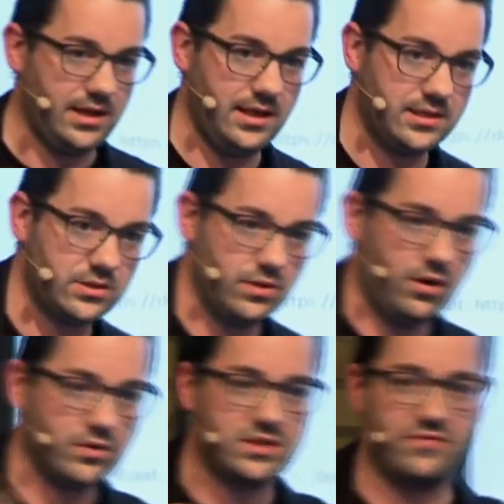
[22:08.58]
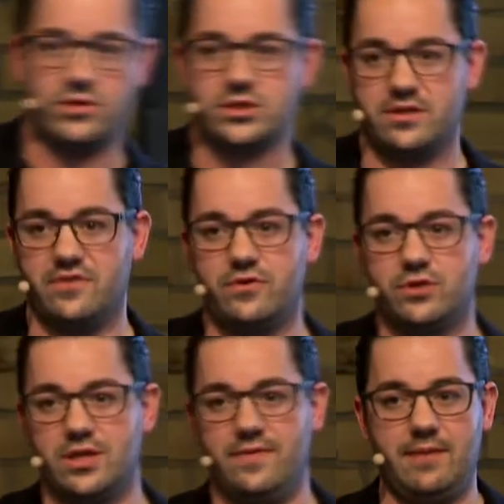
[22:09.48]
into a hosted version in the
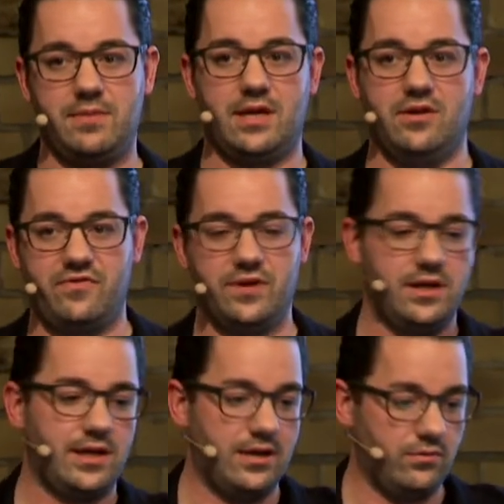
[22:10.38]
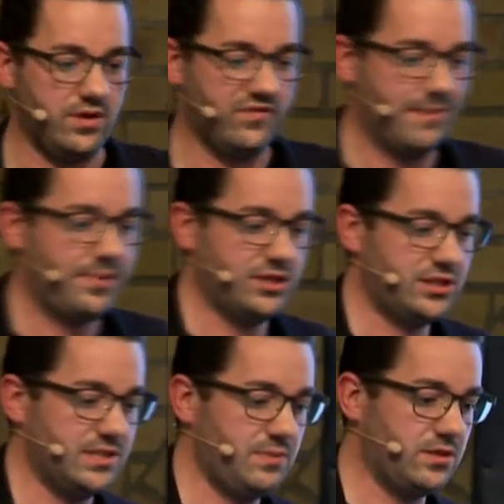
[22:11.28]
future, and then we kind of getting rid of web page
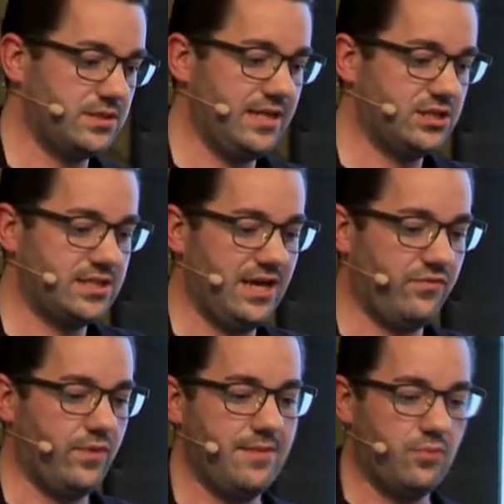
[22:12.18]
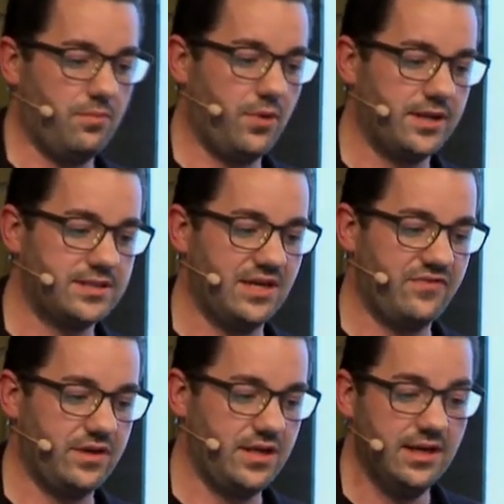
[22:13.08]
tests because they just have way more modern
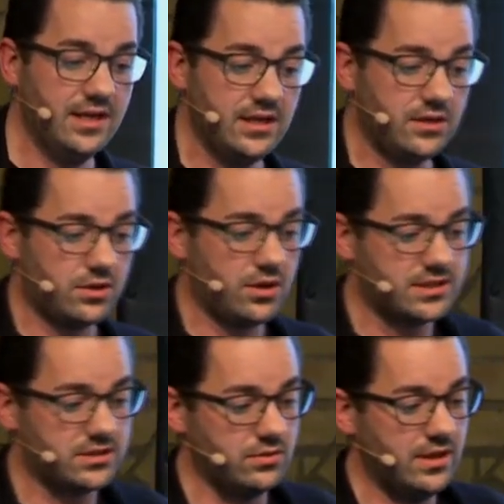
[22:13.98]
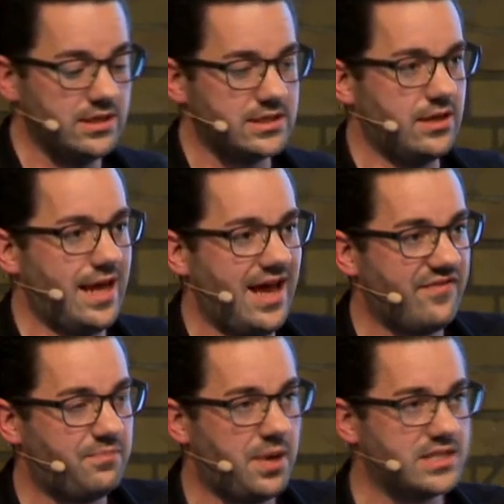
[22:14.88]
stuff in here. You could also do, so they
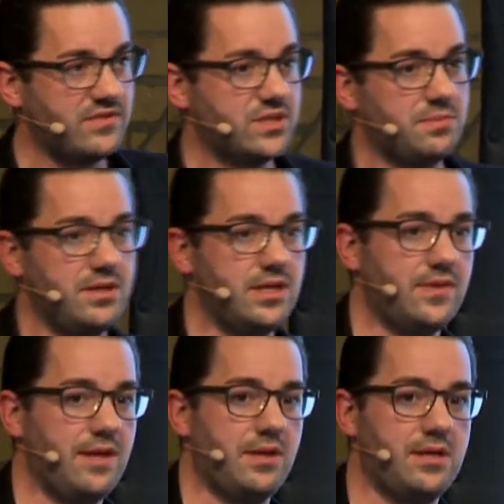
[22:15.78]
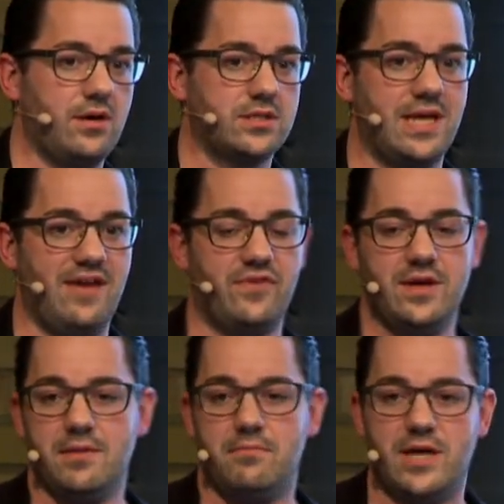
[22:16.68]
have parts of usability in there, but they also have
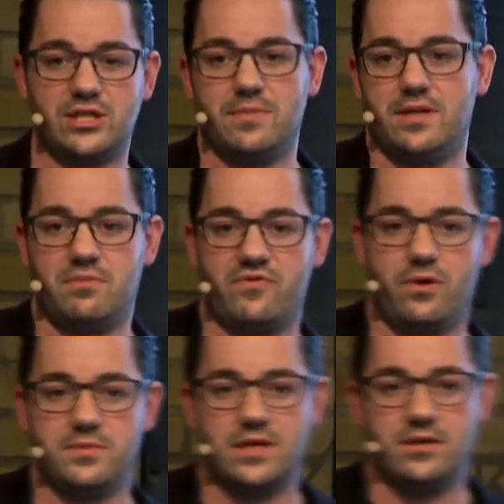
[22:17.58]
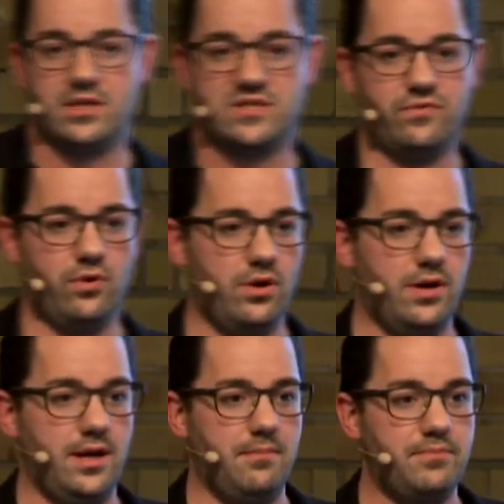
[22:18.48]
measurement and performance analytics for
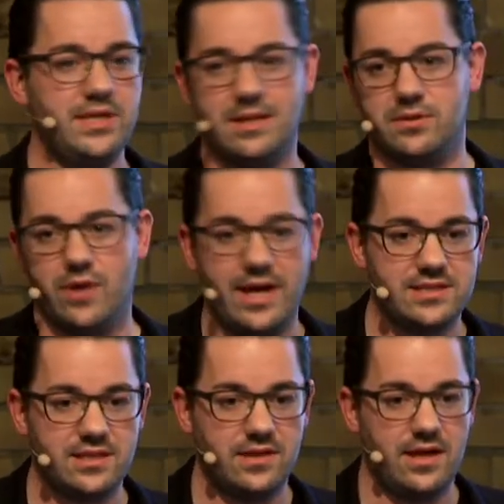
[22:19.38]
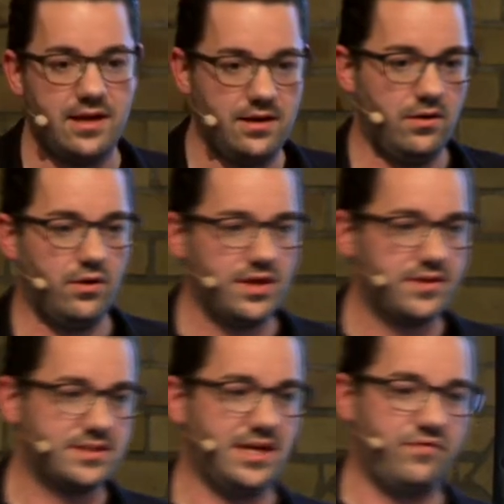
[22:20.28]
PWAs in there and all the
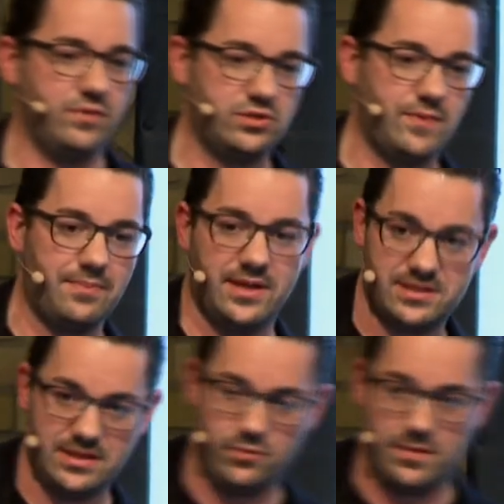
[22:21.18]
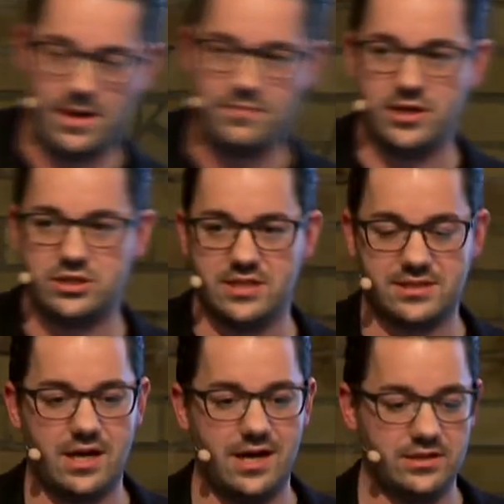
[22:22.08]
other stuff which web page
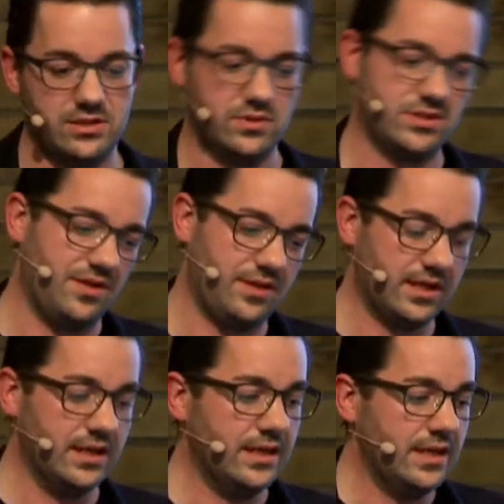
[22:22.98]
test can't do. So I think